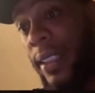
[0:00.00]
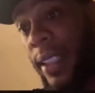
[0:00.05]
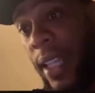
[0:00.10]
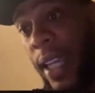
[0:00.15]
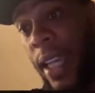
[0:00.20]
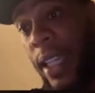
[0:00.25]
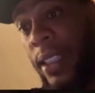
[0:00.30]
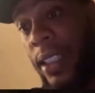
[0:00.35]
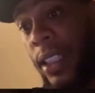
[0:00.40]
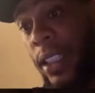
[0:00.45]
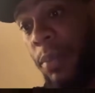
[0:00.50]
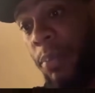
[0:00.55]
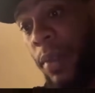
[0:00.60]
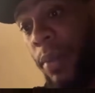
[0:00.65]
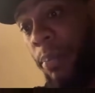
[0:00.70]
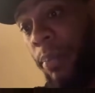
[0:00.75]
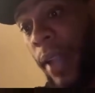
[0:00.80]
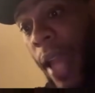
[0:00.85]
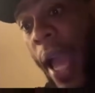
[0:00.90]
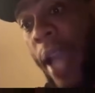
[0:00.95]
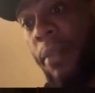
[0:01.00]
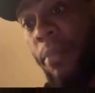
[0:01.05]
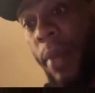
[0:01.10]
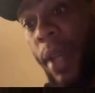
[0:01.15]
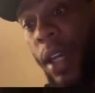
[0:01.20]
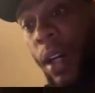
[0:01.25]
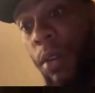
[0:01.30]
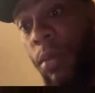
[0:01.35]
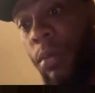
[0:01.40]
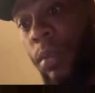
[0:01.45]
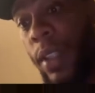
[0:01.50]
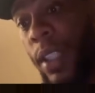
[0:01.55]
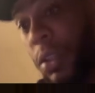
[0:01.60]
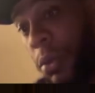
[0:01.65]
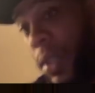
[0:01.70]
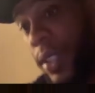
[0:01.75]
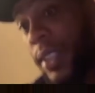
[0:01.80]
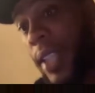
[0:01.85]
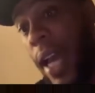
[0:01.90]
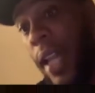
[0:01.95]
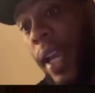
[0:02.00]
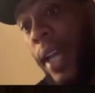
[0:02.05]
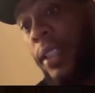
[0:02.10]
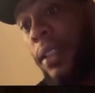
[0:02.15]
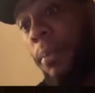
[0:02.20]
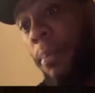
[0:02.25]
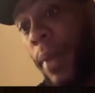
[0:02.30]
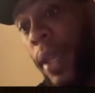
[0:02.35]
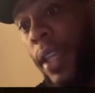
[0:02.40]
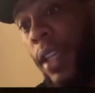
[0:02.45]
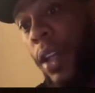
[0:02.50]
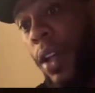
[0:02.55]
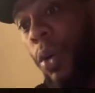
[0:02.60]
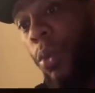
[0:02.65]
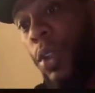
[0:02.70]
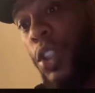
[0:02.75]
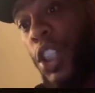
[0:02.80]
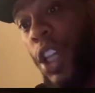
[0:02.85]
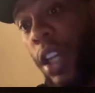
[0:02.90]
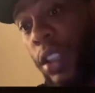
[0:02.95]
saying she's been blackmailed. That's what it sounds like to me. What